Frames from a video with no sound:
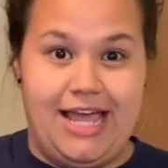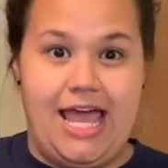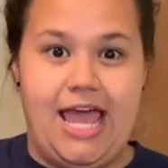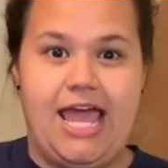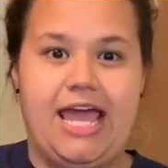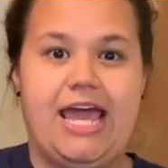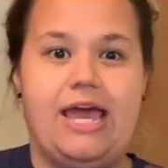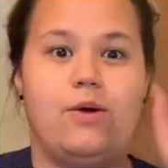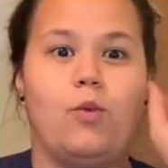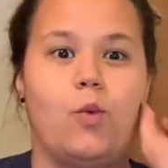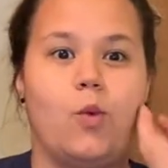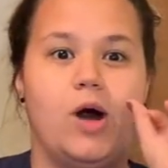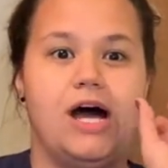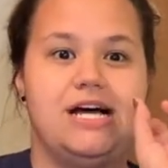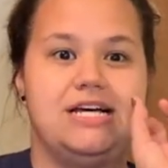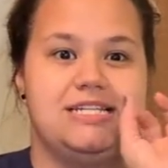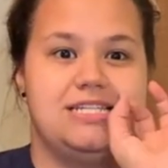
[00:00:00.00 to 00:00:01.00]
It
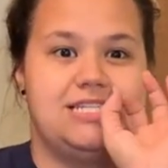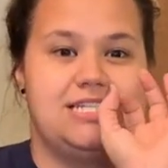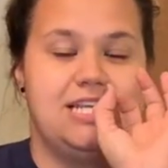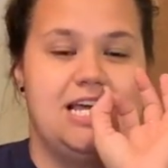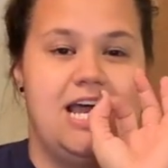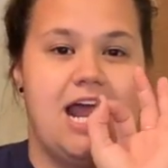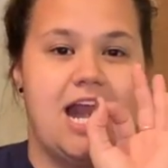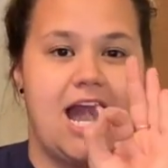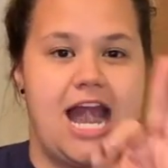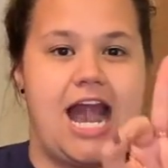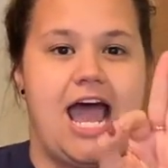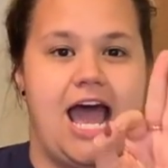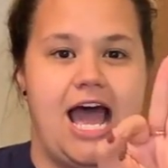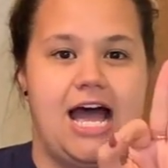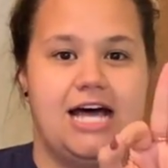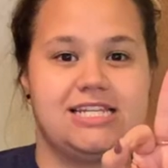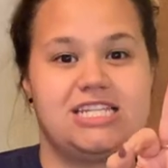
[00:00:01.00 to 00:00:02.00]
was
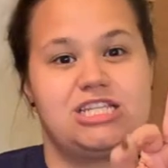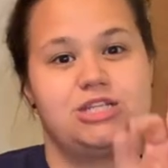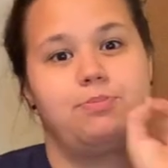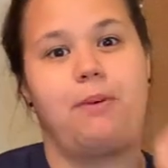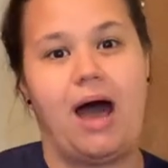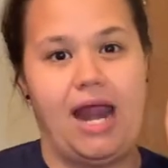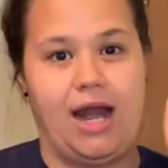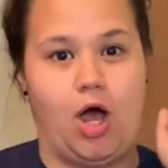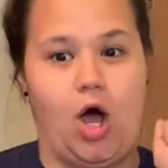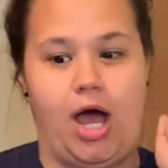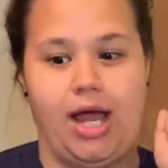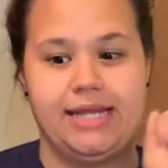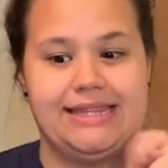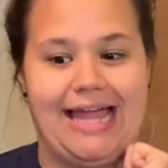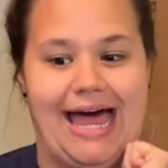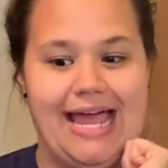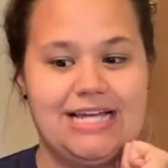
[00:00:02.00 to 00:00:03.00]
spot
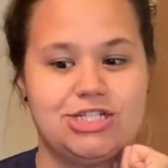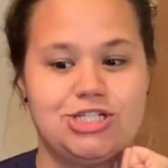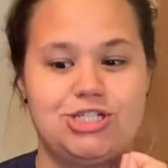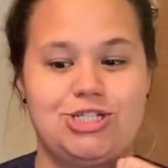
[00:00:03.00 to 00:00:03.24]
on. Like